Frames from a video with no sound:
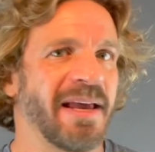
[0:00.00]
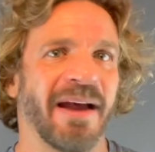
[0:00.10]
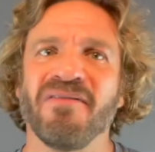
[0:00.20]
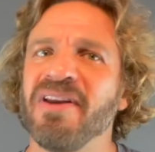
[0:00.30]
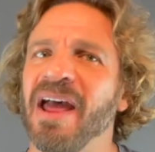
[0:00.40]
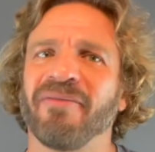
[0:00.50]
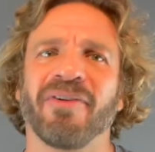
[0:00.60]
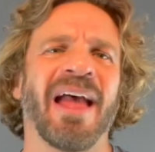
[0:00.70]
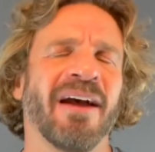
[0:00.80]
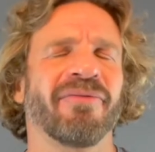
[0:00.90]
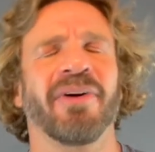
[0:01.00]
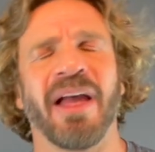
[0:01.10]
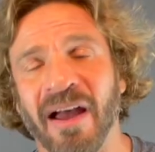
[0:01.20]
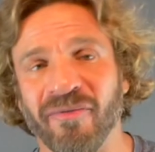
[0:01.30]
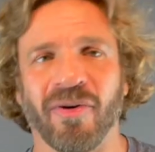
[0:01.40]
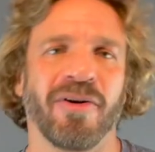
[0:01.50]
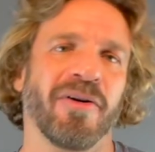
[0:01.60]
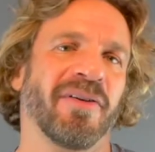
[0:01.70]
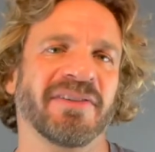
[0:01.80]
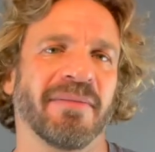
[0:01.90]
I've never ever ever
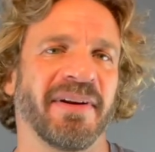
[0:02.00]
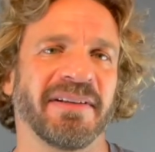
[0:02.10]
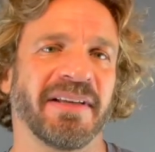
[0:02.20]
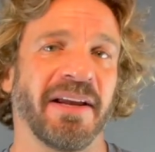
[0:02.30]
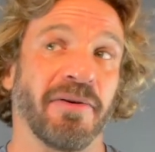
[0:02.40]
heard of somebody saying,